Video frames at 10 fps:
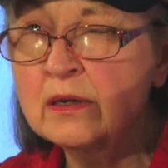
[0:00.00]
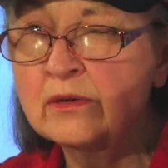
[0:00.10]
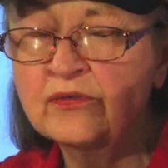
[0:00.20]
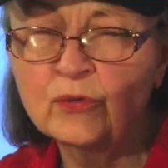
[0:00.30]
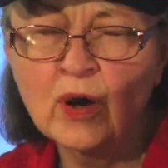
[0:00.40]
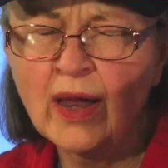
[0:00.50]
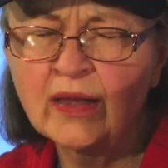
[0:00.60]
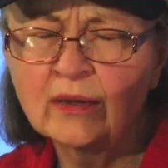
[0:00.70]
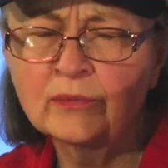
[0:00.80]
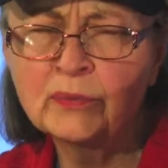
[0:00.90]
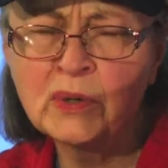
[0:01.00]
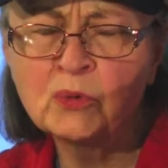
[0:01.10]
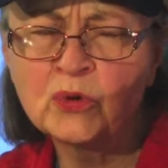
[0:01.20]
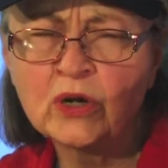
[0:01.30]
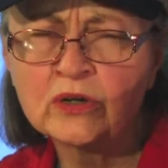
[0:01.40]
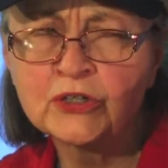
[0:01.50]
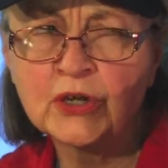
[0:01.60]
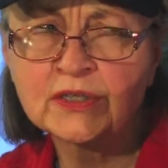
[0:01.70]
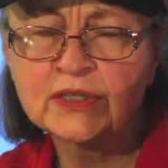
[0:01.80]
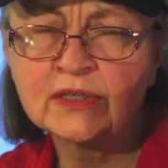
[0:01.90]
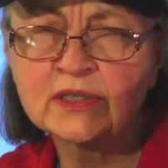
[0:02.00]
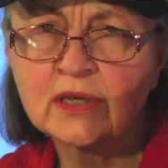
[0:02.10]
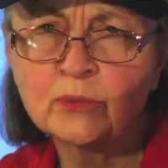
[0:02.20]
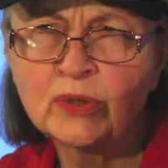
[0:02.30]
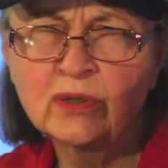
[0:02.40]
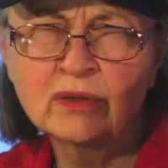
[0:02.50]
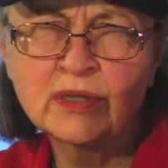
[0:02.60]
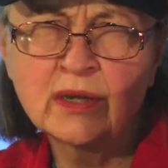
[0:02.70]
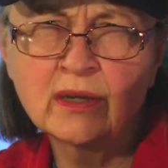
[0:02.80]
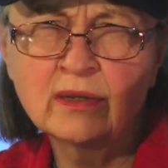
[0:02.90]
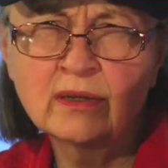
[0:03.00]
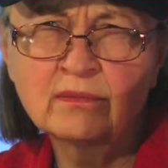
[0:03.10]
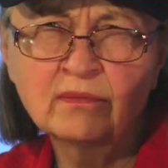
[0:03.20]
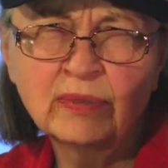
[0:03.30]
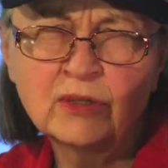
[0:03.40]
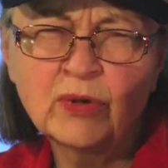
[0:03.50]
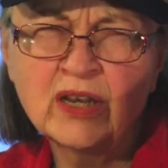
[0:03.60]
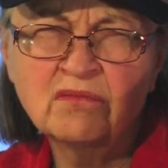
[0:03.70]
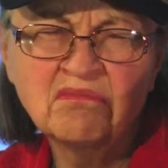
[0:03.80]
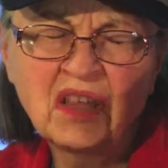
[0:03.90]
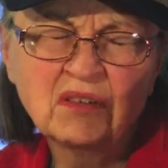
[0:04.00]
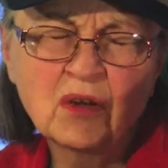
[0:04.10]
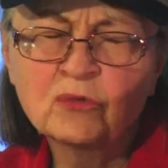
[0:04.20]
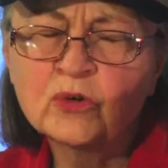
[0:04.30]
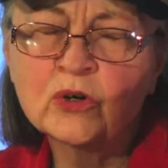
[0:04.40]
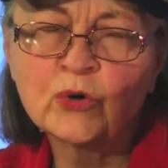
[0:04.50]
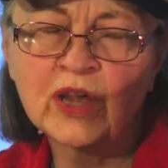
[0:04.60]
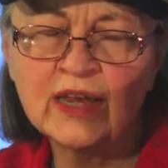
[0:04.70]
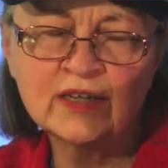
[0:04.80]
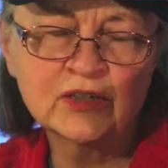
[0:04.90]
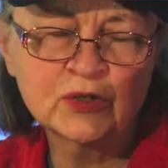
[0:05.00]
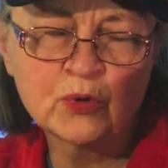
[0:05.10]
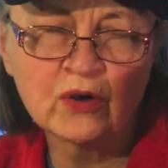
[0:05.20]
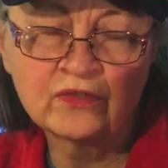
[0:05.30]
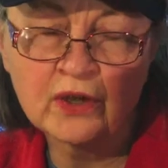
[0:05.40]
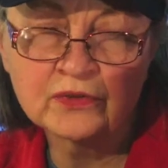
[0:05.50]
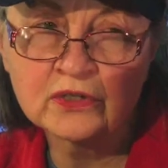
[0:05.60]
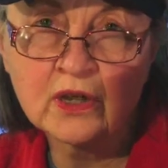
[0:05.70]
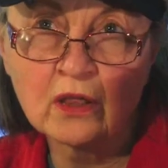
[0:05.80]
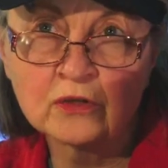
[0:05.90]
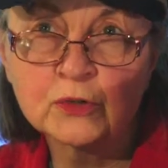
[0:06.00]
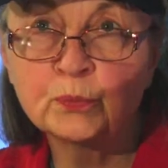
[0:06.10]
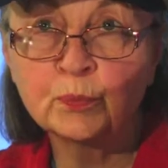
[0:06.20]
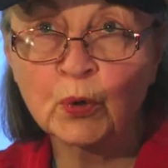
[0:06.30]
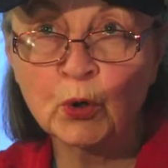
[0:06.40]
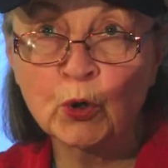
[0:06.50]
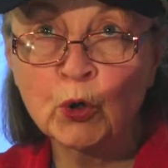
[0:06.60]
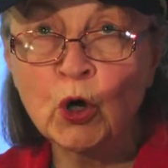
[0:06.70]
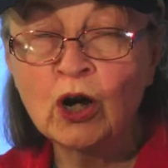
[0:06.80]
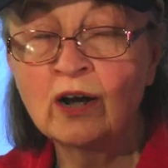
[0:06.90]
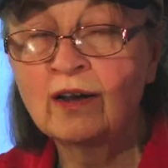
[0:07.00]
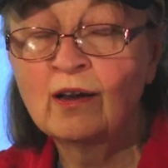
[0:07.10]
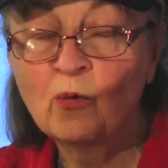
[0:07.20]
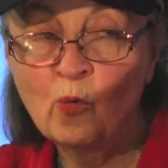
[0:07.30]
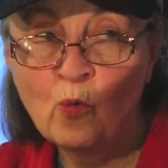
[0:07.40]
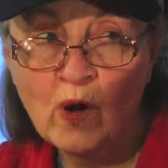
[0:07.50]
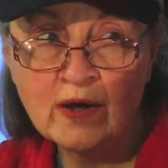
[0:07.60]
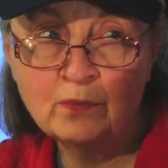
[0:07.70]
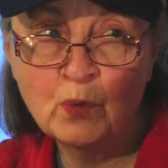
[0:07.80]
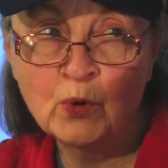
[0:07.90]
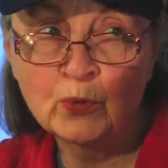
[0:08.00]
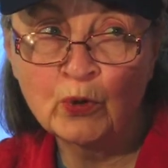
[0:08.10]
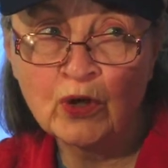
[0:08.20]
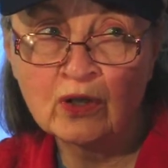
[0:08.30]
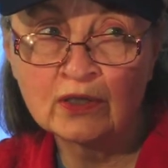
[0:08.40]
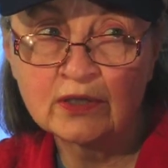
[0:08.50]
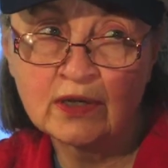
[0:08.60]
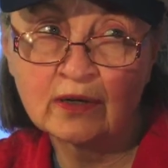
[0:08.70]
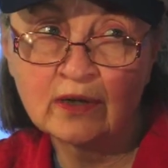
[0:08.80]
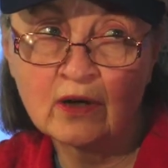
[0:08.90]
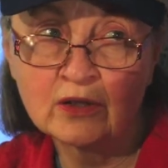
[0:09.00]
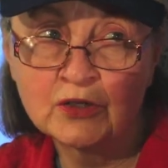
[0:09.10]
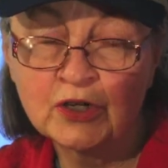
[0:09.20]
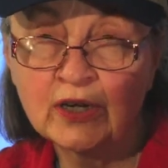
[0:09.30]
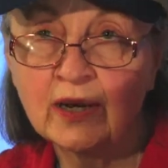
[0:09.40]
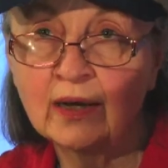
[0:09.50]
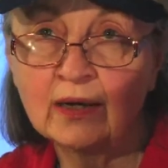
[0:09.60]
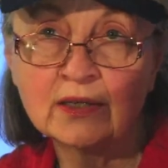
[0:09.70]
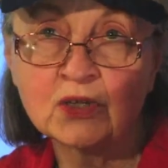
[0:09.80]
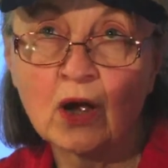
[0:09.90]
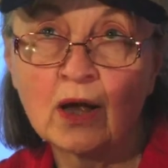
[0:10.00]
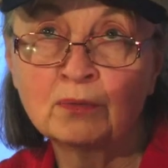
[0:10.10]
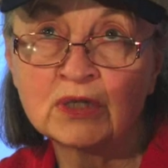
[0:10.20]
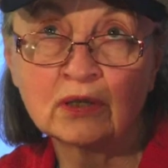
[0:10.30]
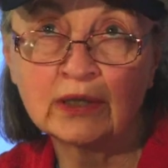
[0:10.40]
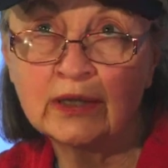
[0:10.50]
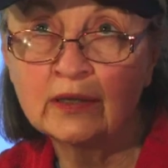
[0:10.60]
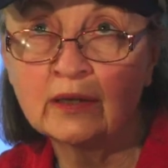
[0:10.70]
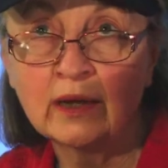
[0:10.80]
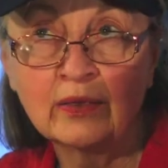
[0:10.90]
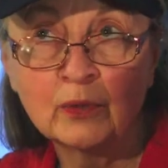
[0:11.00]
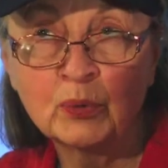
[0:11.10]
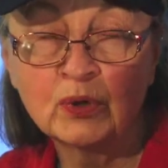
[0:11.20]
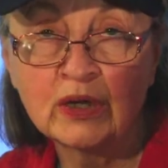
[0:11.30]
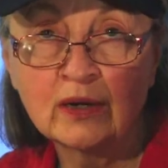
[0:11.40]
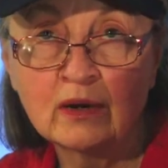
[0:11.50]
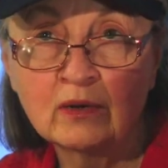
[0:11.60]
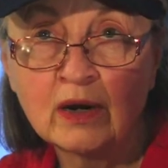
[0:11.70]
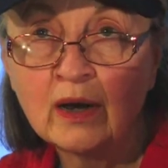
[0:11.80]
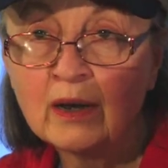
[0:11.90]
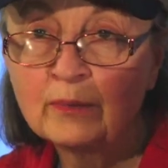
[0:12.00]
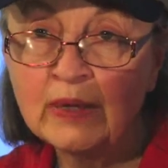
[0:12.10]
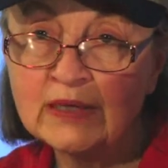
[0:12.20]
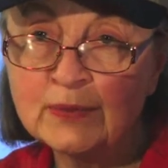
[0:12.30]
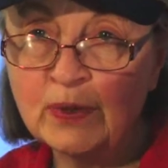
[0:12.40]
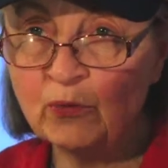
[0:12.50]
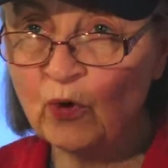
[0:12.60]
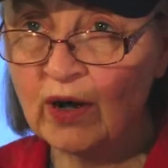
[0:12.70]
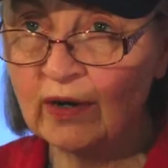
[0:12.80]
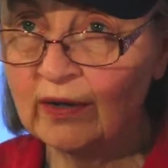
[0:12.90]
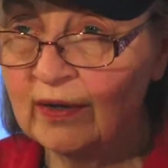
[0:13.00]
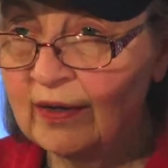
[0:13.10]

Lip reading: to 4, I can't remember what Art Johnston said, but they're we'll go $8,000 to $12,000 per whiteboard with all its technology, and it's obsolete, and they're pulling it out. Makes me want to